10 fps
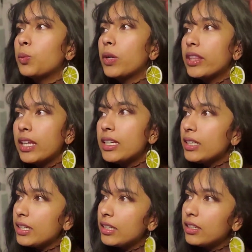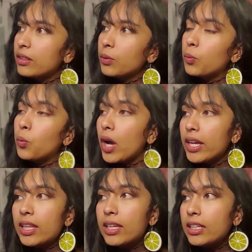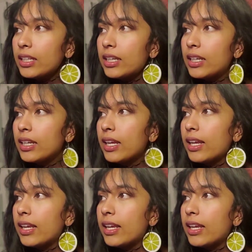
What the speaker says: what they need, why they need it,